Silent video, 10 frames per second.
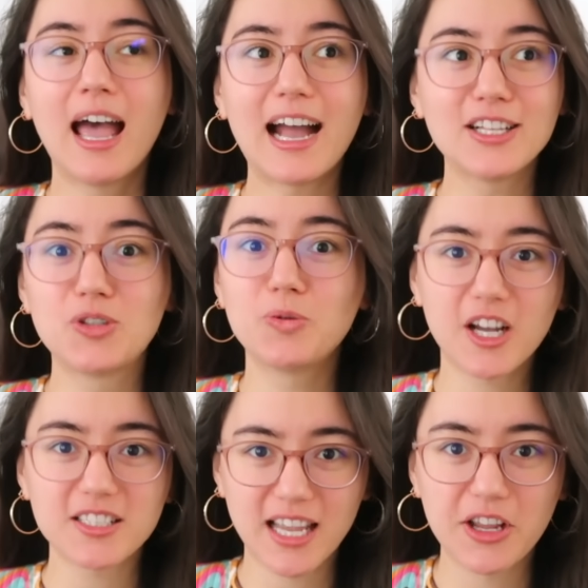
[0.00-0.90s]
I do
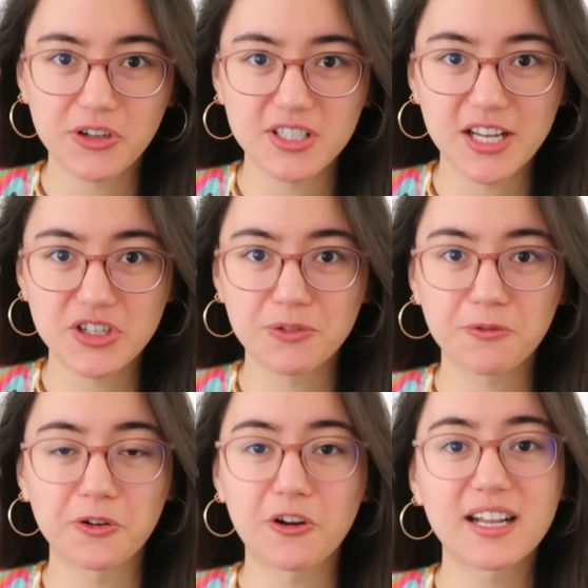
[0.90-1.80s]
not take your attention
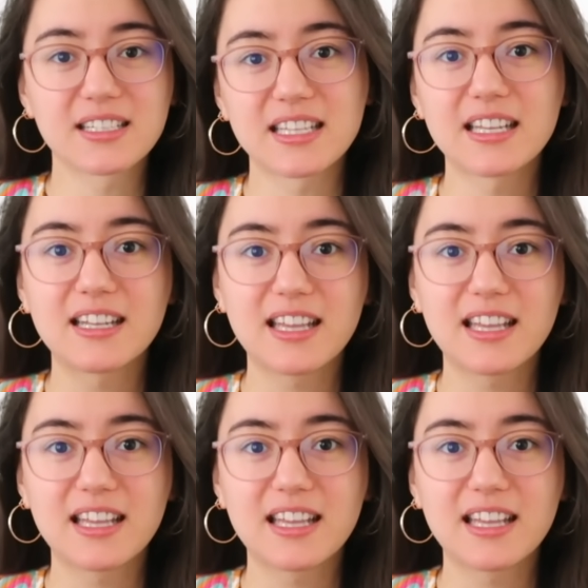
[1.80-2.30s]
for granted.